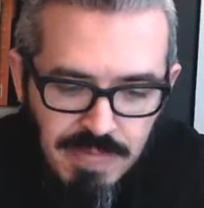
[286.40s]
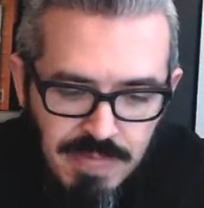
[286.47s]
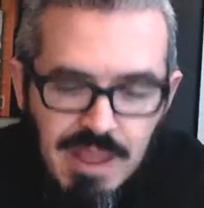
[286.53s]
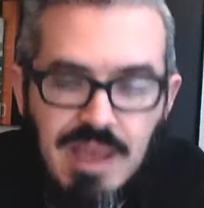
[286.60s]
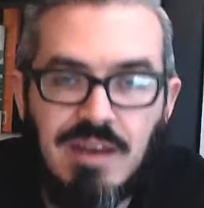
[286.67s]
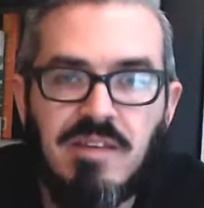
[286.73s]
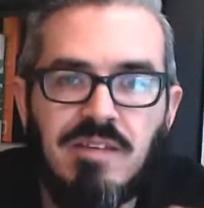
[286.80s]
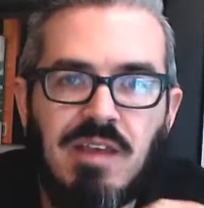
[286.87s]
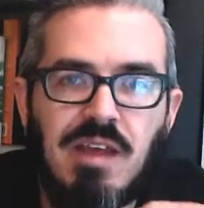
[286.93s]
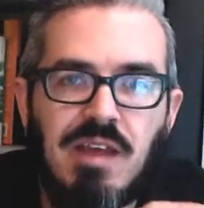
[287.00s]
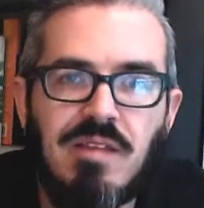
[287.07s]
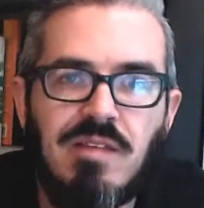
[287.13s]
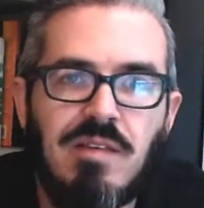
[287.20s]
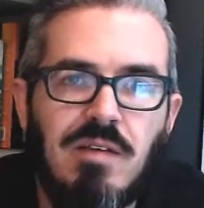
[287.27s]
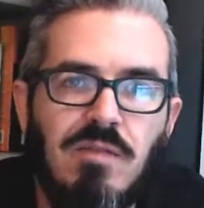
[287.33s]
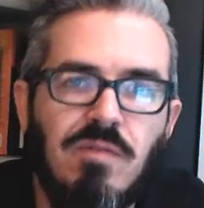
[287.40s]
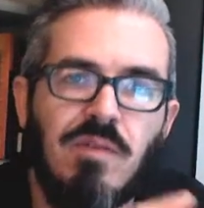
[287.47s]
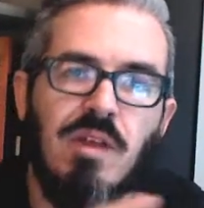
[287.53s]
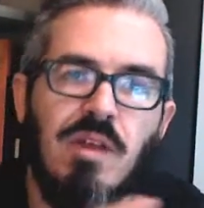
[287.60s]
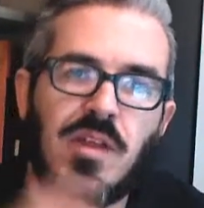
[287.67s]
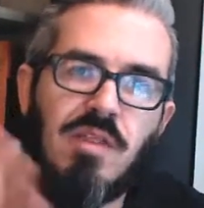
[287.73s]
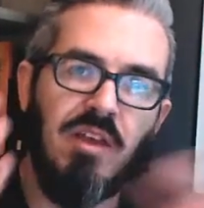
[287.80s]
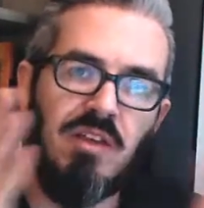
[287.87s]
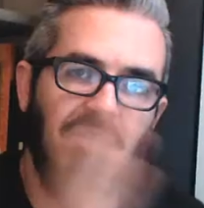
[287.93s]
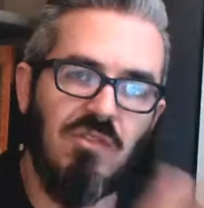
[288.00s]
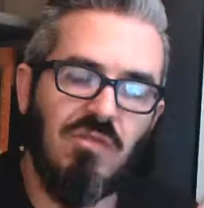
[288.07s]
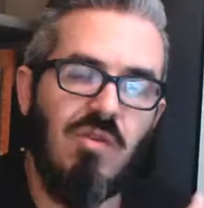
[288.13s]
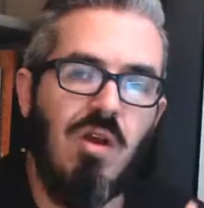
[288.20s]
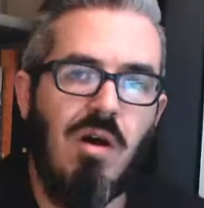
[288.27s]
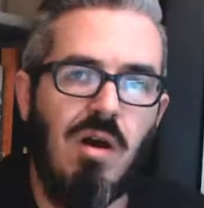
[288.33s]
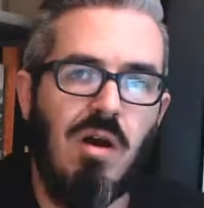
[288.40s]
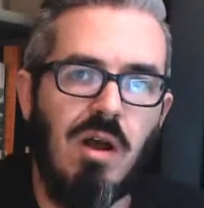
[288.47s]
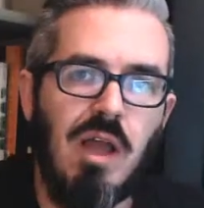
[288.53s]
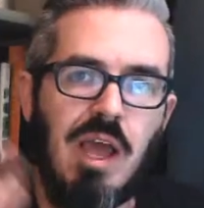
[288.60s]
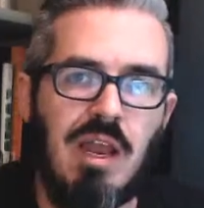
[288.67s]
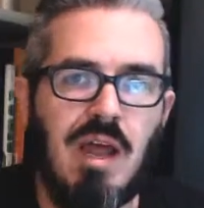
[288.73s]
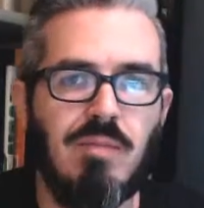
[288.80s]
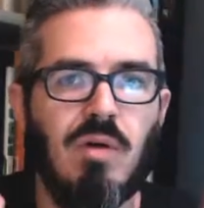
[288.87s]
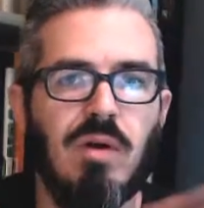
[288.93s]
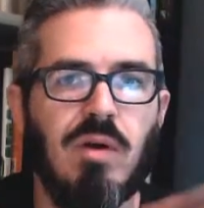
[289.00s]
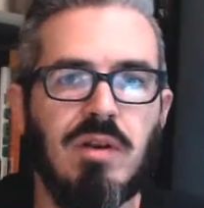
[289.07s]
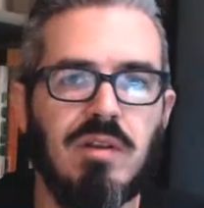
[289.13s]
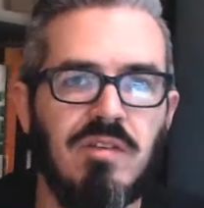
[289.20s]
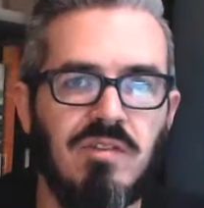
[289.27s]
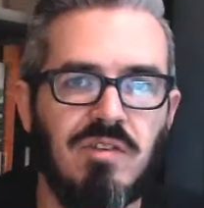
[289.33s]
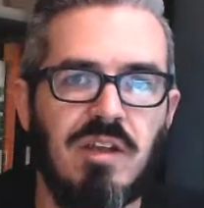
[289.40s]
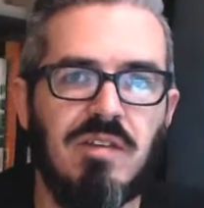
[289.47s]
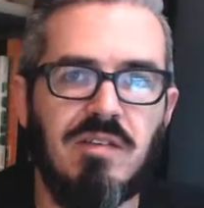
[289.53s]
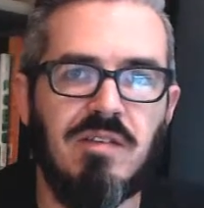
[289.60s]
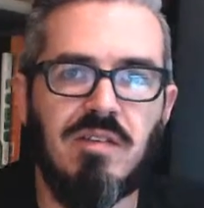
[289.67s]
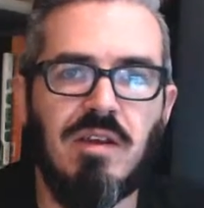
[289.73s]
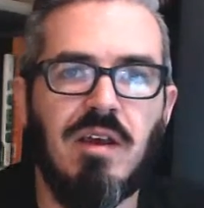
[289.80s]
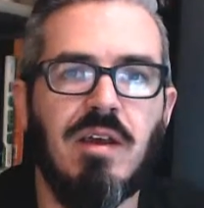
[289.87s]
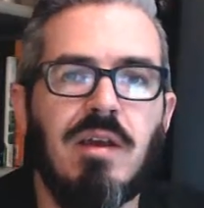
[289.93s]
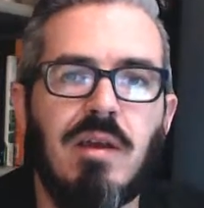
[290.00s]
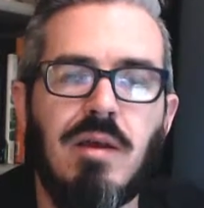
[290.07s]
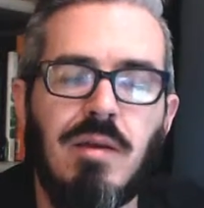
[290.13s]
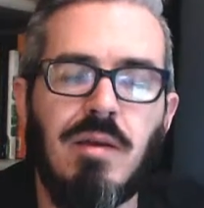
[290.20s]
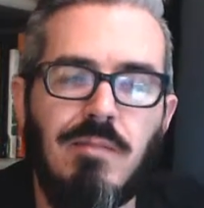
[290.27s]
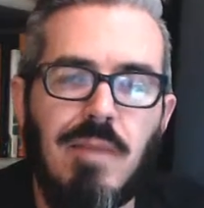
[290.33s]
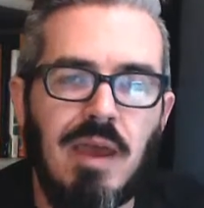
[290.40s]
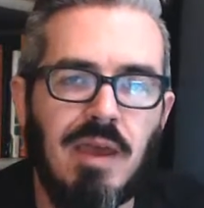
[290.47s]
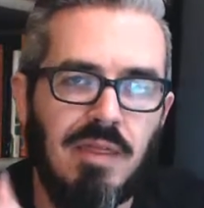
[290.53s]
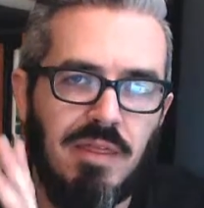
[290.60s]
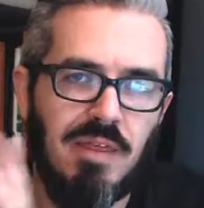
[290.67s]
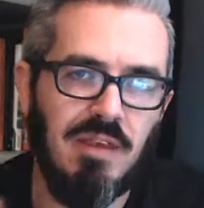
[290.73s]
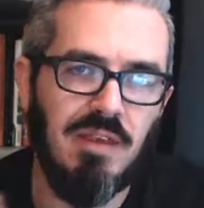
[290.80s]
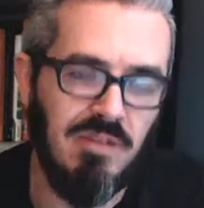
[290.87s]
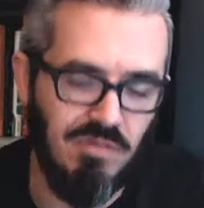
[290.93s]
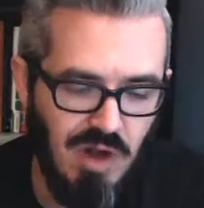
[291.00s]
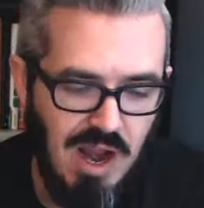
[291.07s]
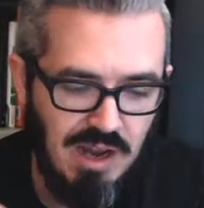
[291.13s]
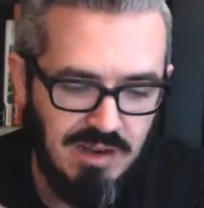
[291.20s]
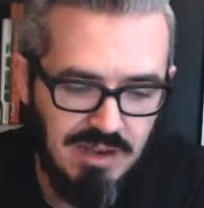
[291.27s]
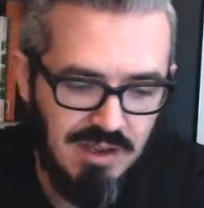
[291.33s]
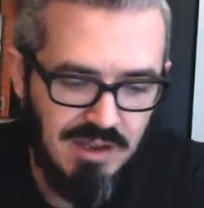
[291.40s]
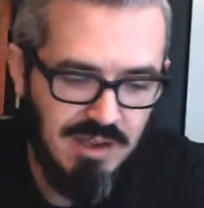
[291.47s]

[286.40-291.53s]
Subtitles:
in a sense of, this is wrong and I'm going to the streets to make this right.